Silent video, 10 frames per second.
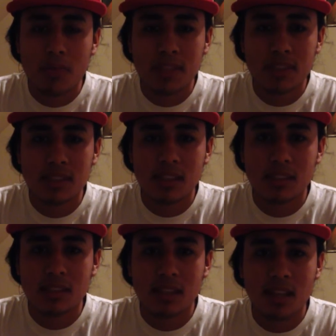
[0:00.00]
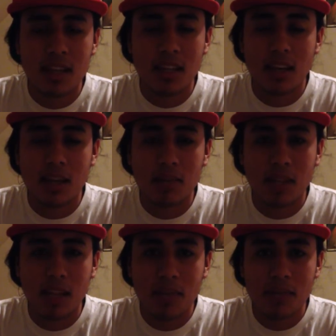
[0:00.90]
business, any
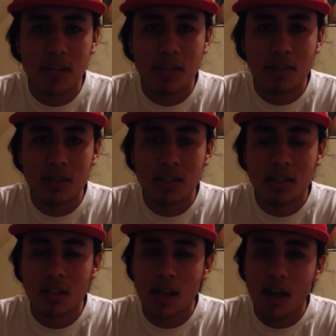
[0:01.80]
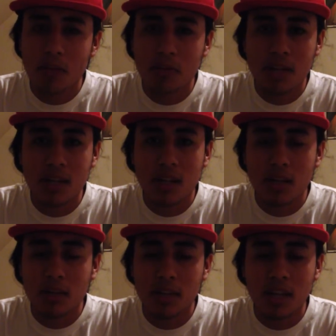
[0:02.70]
MLM that you're in, Amway,
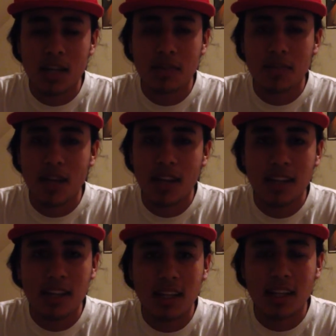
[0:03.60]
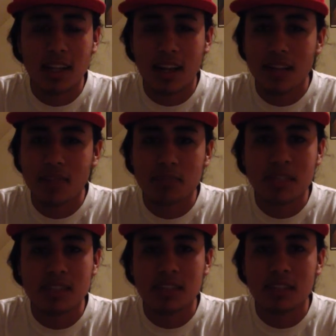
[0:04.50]
Herbalife, anything, any
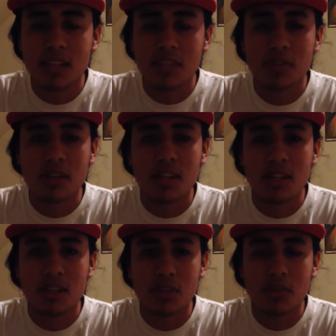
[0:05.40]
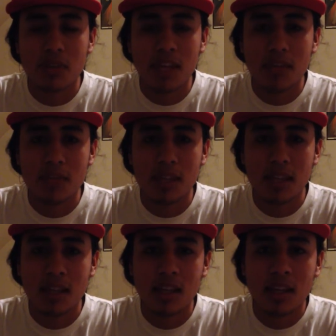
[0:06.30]
business that you're in, you name it,
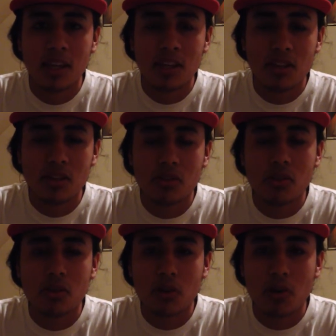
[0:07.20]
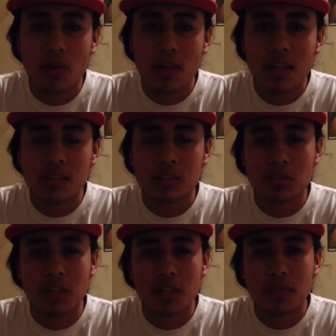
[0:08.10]
you could grow it
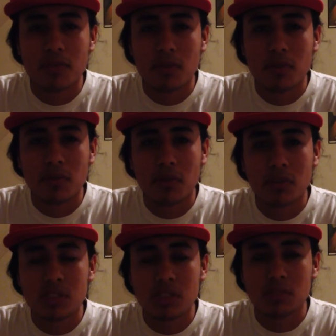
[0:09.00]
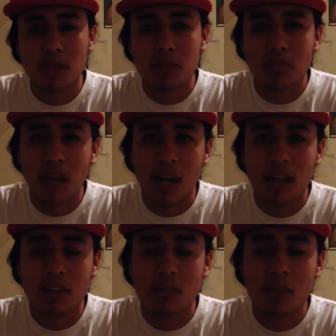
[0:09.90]
straight from your phone just by
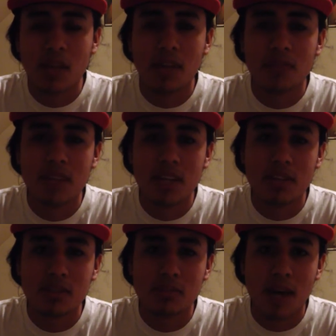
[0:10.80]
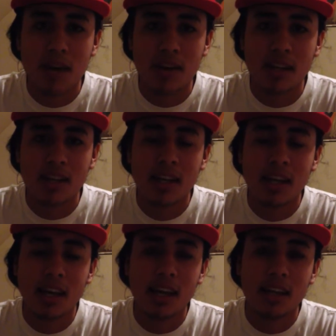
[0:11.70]
blogging or making videos about it.
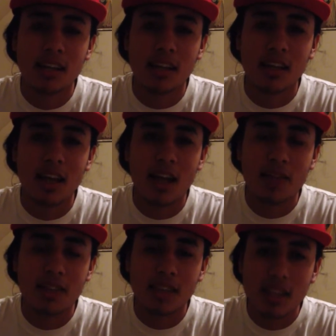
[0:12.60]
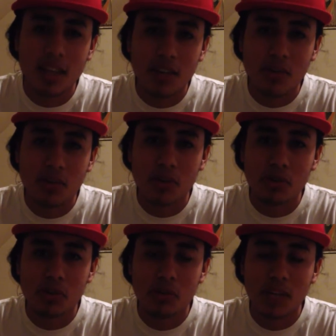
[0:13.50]
And everything that you will
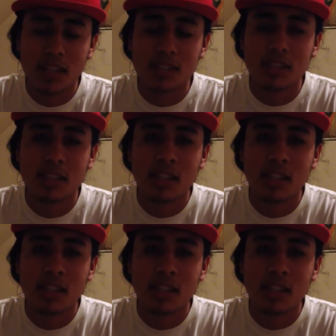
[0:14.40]
do gets